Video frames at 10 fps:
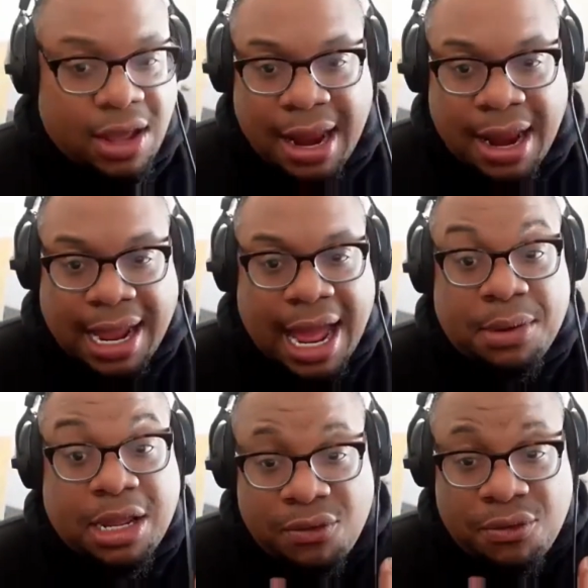I, like I'm
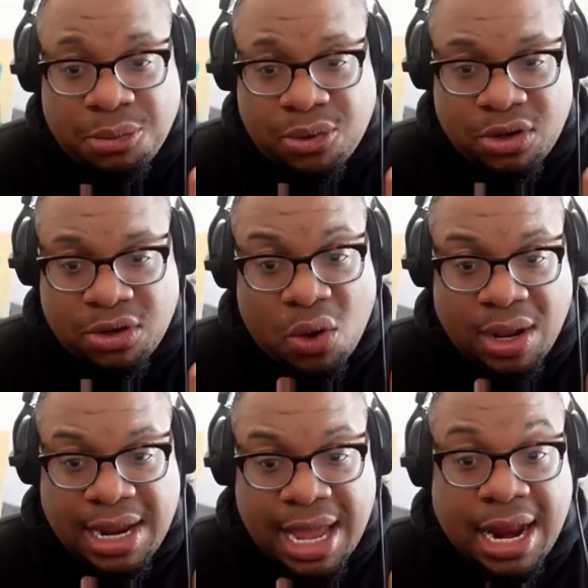comfortable
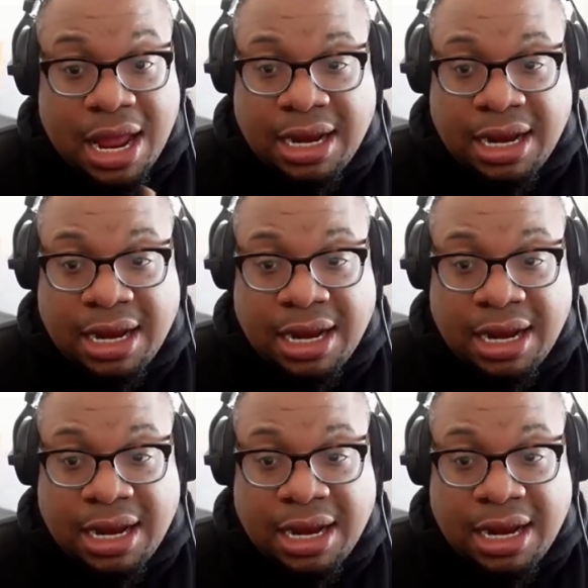knowing that